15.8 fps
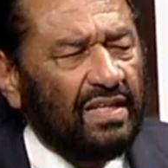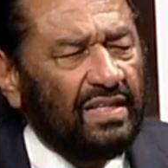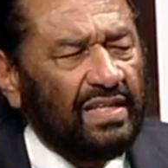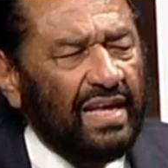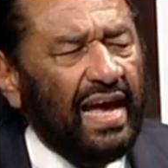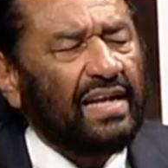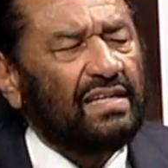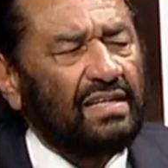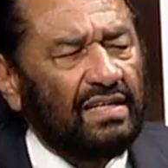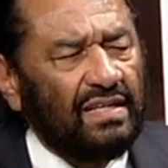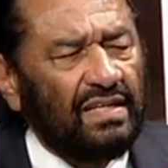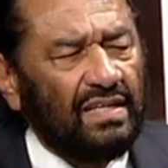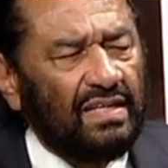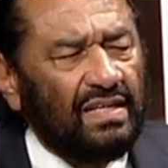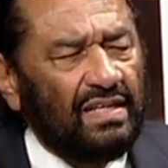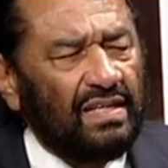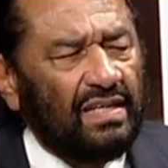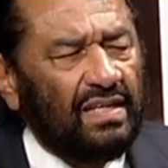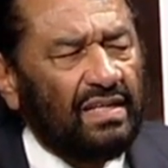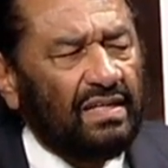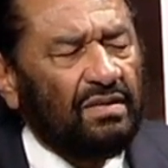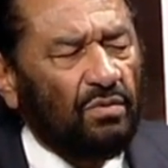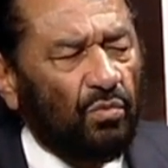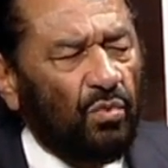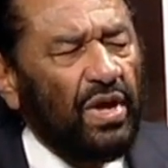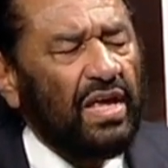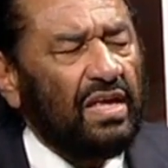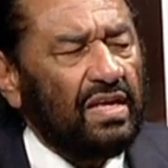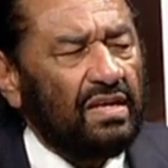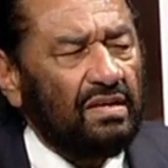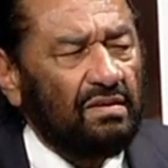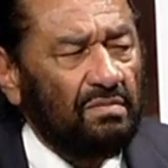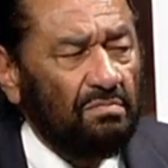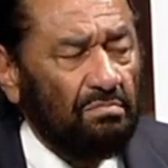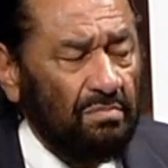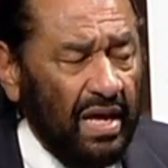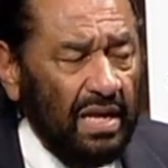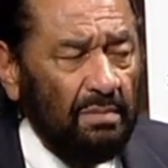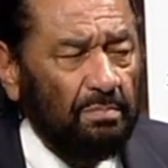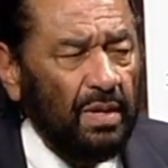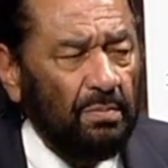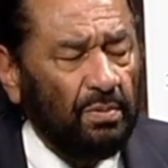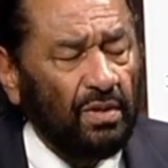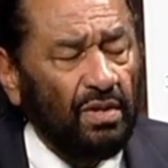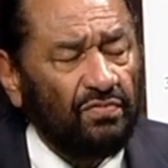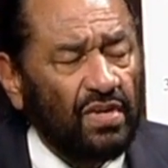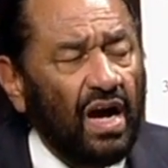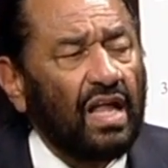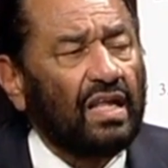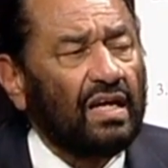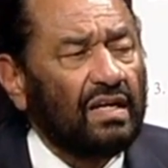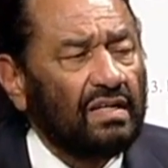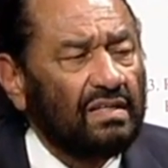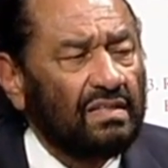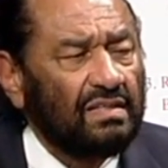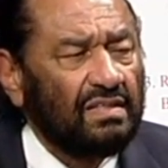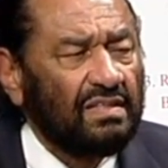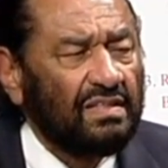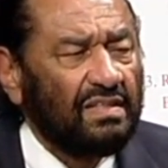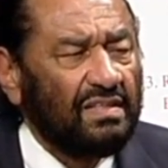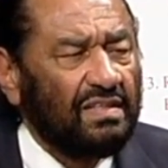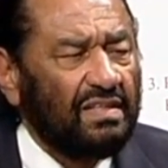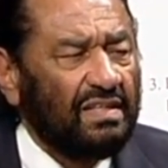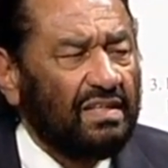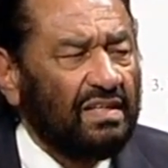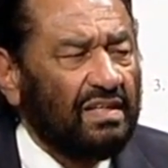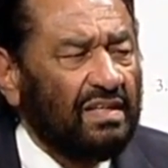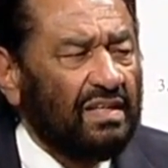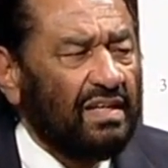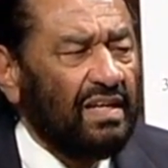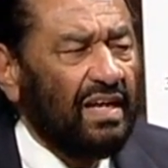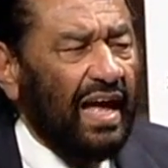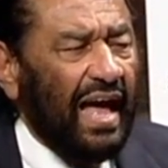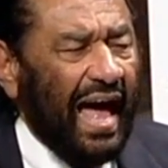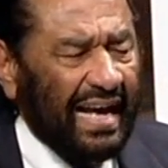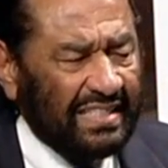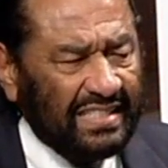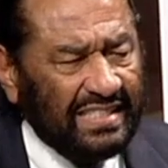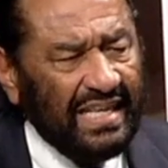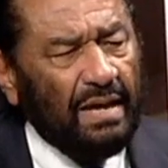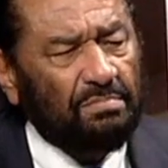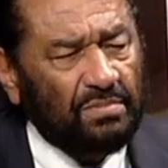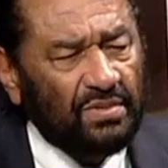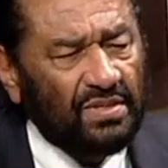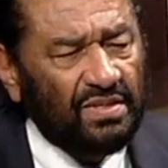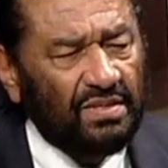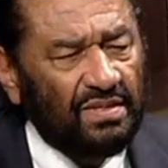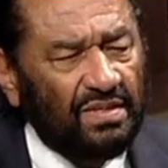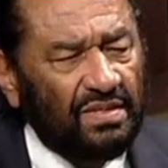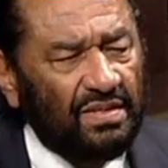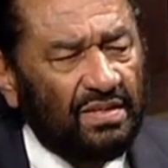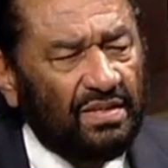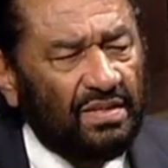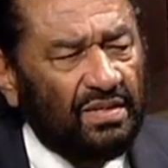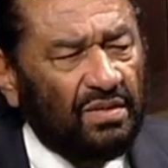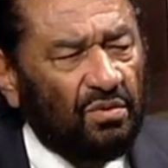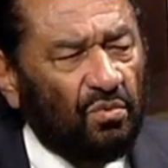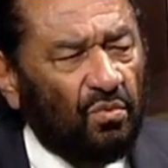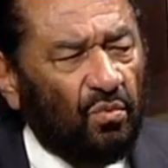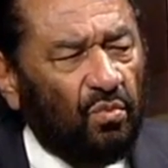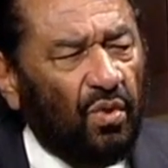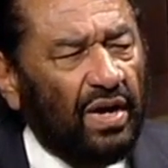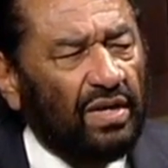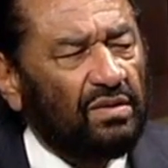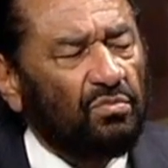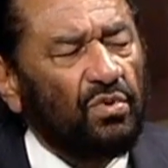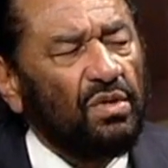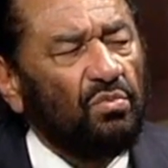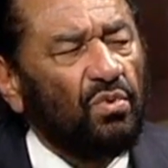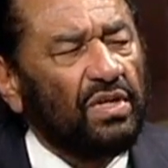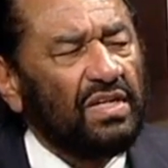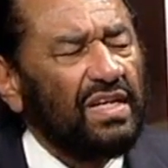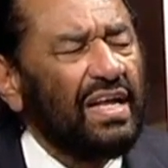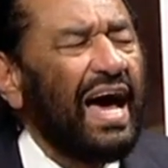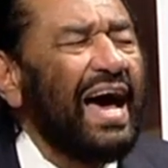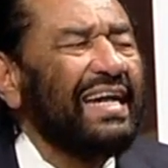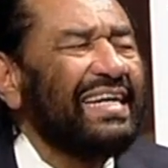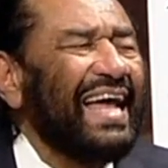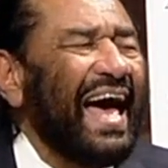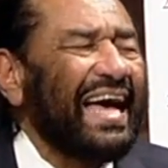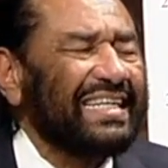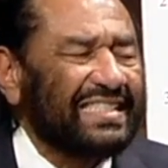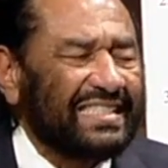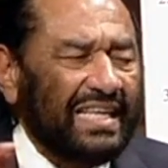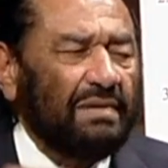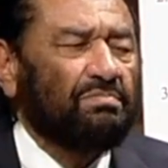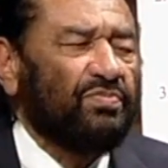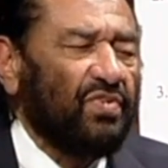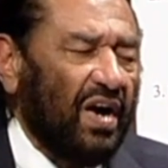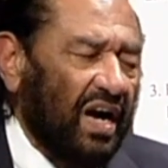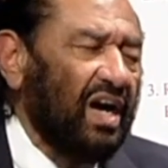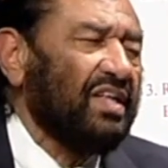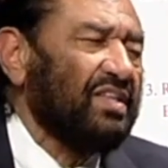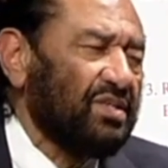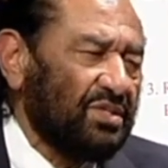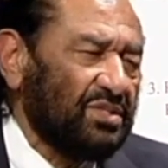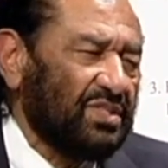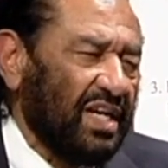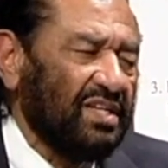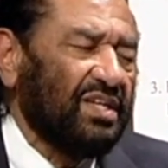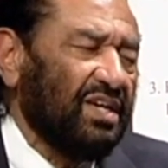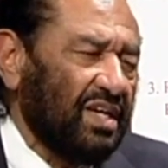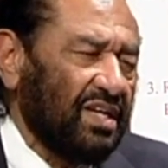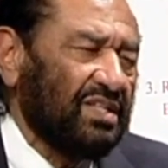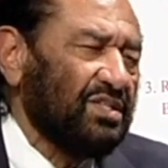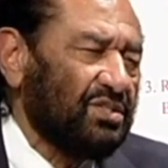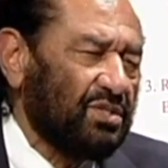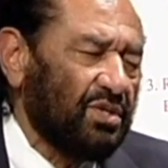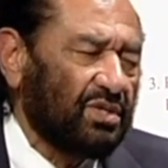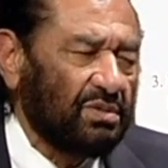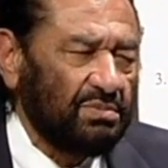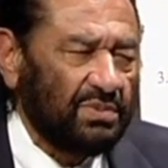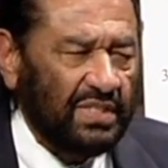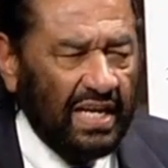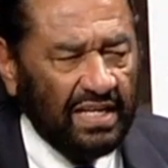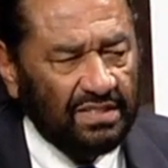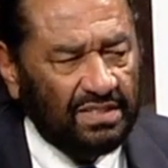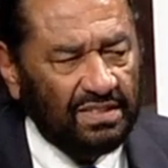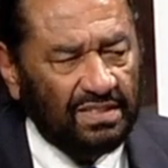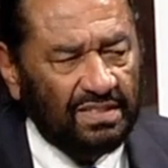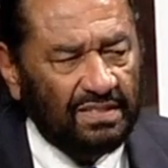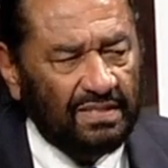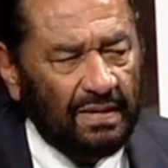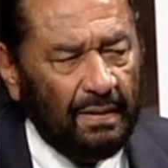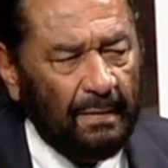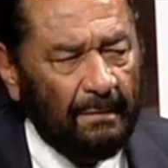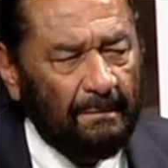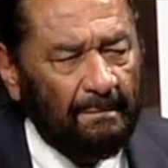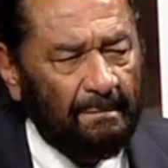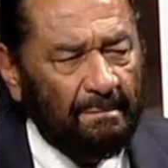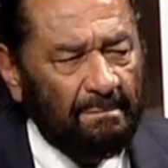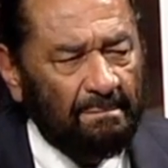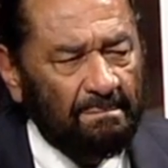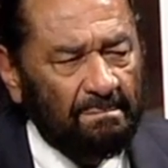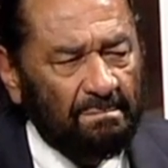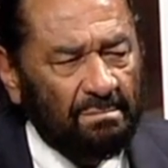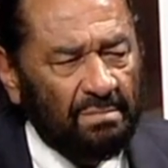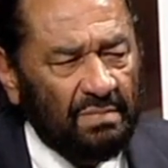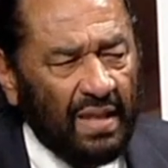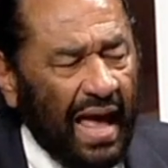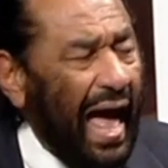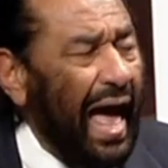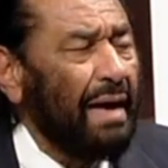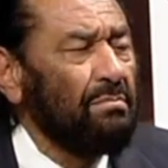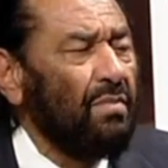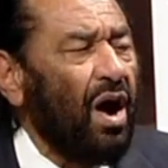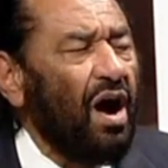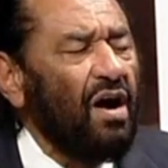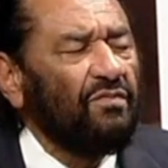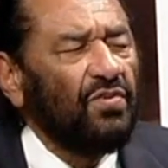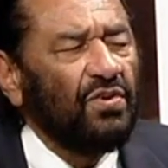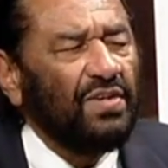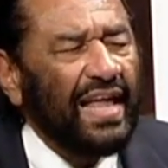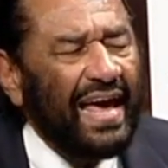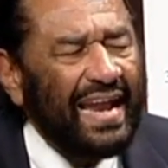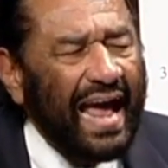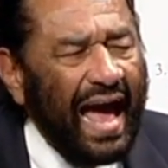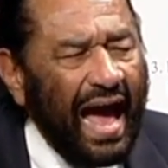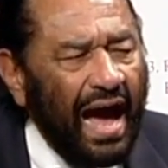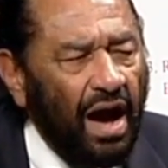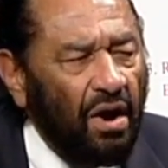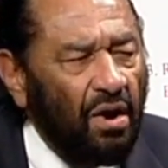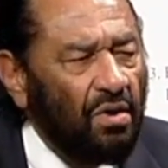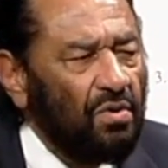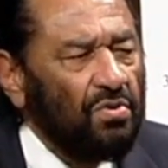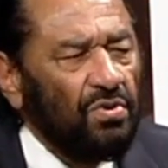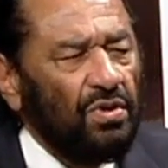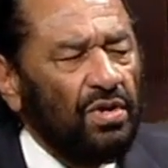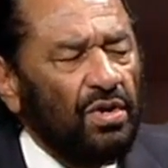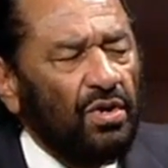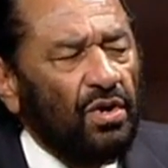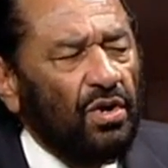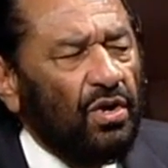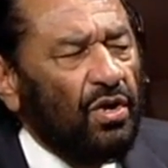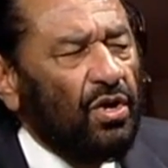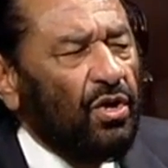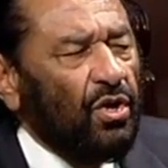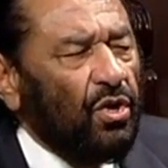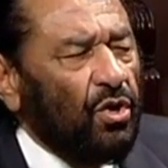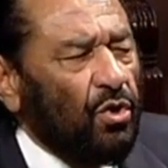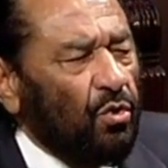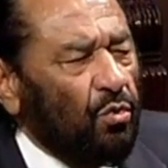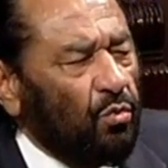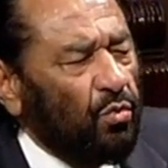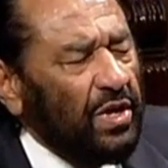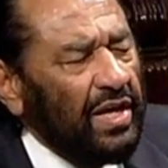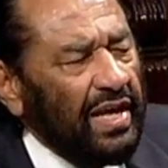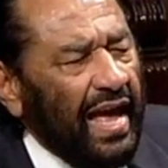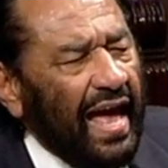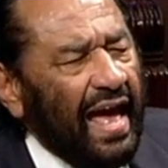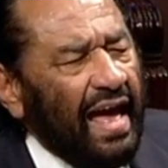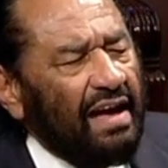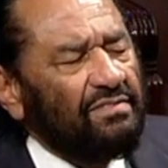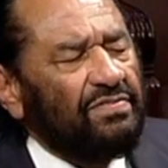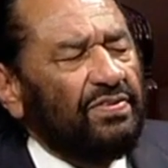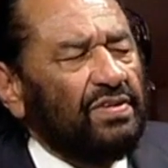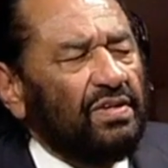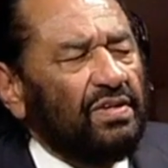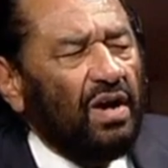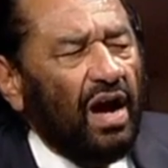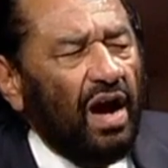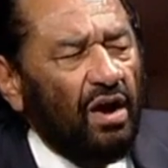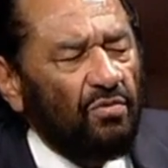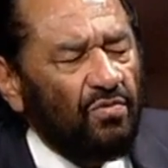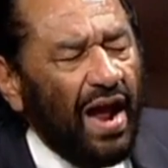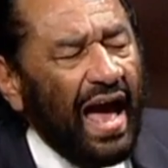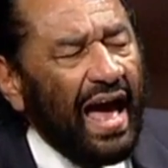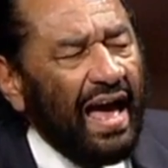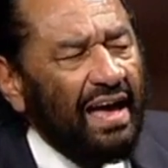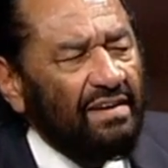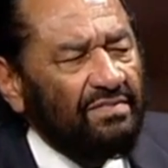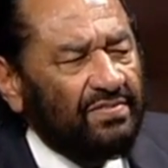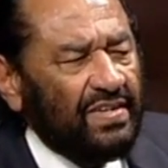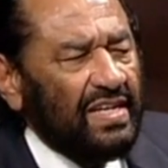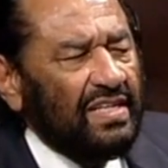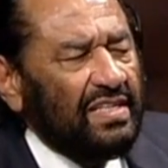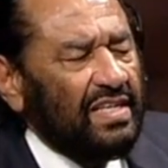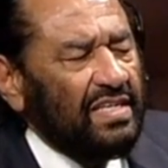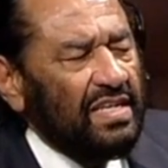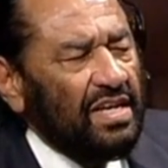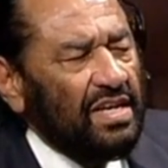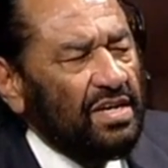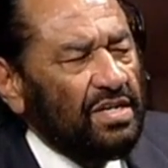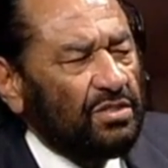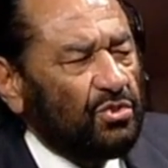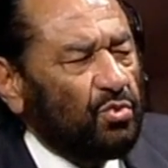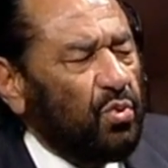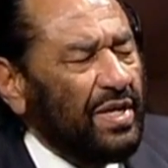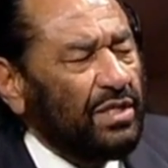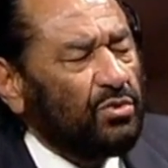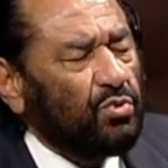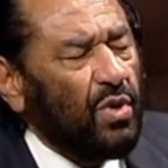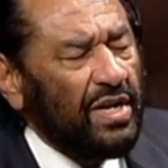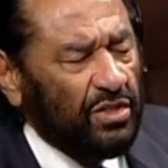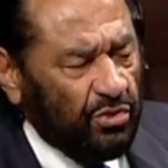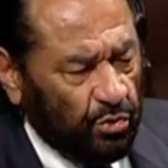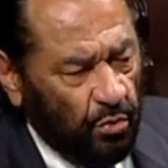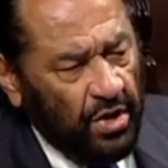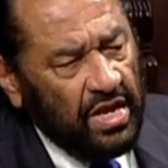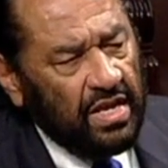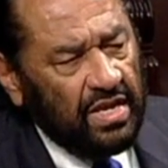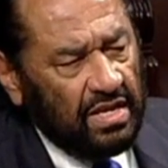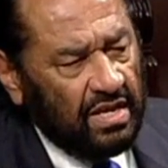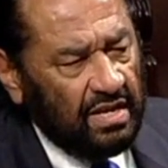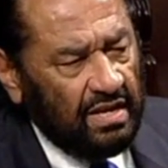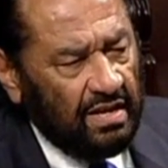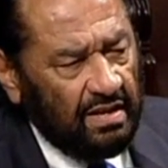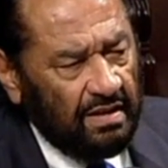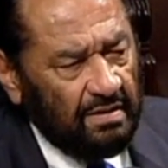Yet, we, many people of color, accept what we would not accept for others under other circumstances. I marvel at how we have arrived in the year 2023